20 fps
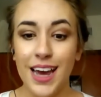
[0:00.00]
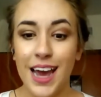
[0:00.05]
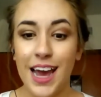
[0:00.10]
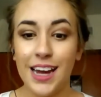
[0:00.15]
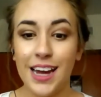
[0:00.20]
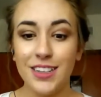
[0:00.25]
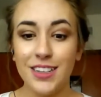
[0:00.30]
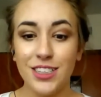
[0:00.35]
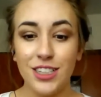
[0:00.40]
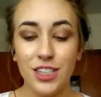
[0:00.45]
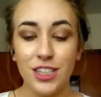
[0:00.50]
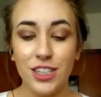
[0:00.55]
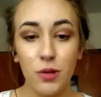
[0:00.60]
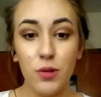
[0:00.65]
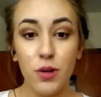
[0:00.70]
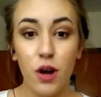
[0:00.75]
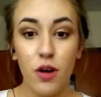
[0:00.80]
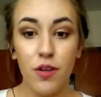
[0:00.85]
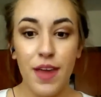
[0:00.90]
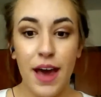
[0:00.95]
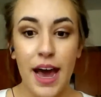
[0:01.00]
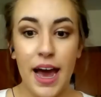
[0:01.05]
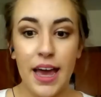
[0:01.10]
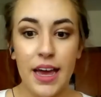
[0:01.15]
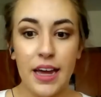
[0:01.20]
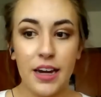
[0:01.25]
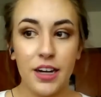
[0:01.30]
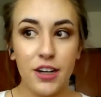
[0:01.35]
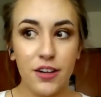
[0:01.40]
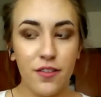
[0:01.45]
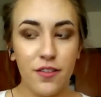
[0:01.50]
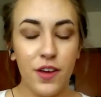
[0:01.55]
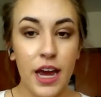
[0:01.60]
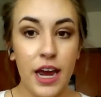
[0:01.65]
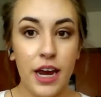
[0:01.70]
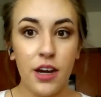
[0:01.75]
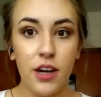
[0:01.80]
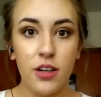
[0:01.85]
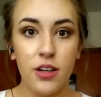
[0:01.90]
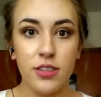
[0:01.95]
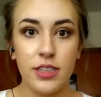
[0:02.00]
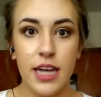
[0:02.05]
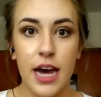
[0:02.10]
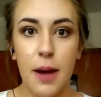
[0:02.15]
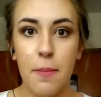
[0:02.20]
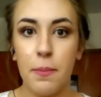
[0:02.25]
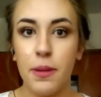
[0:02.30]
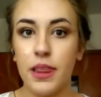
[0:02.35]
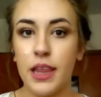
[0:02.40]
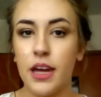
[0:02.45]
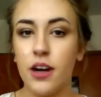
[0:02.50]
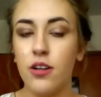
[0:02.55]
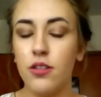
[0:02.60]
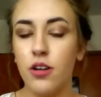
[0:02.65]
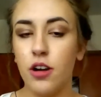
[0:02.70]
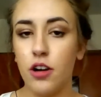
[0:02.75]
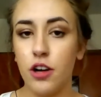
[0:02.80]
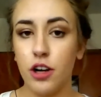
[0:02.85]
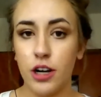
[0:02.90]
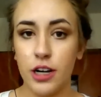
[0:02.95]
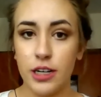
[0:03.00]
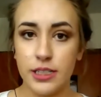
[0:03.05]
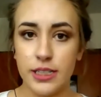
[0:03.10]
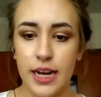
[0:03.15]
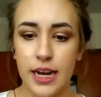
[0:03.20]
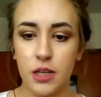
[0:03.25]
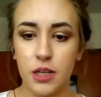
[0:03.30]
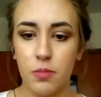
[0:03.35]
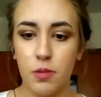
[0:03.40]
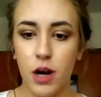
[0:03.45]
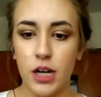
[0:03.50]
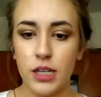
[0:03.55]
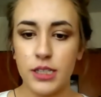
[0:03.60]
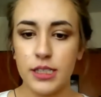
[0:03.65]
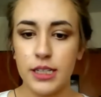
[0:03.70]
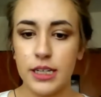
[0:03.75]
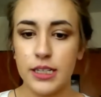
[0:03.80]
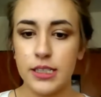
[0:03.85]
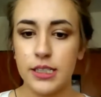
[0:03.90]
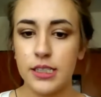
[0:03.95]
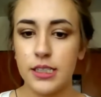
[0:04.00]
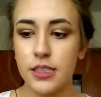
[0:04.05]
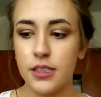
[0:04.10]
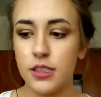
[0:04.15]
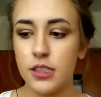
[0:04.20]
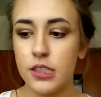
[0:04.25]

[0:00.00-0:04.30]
And you know that, and your VA knows that, but they don't know your exact process.